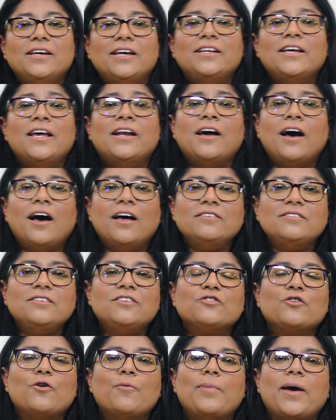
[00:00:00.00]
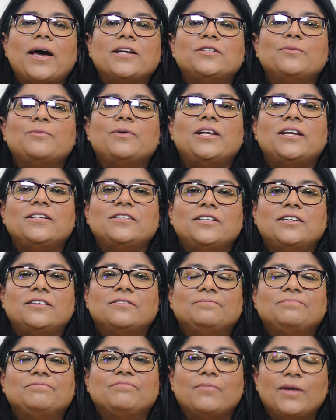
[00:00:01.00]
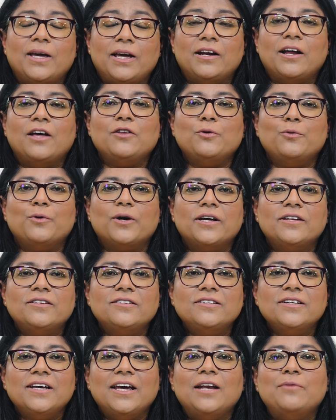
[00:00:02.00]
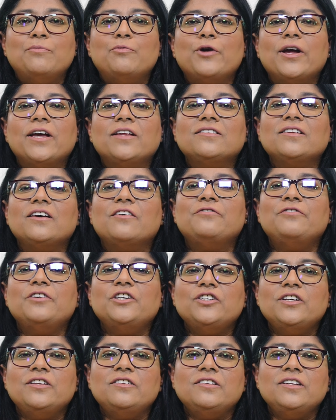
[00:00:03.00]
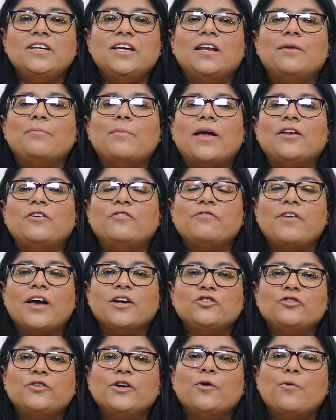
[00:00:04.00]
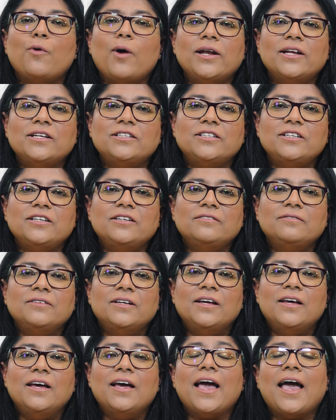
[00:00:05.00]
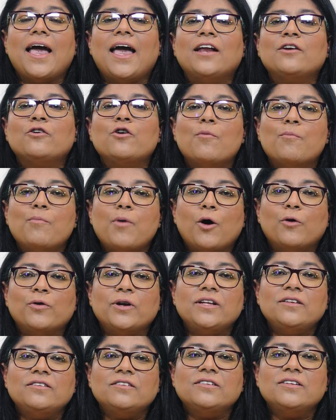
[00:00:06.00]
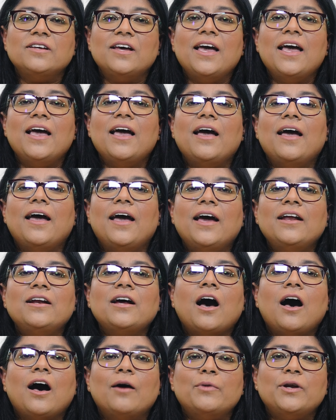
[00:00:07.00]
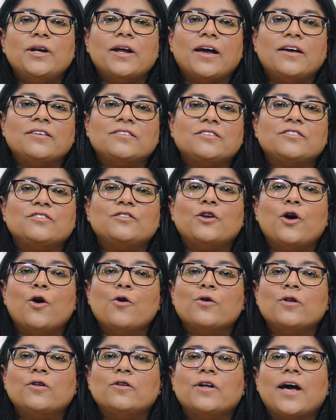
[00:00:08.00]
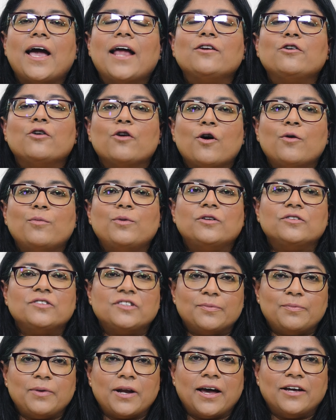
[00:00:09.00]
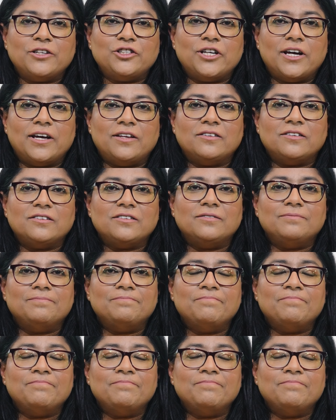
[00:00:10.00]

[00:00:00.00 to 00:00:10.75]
it enhances compatibility. In other words, it brings efficiency in manufacturing quality and components and harmonizes local and global supply chains.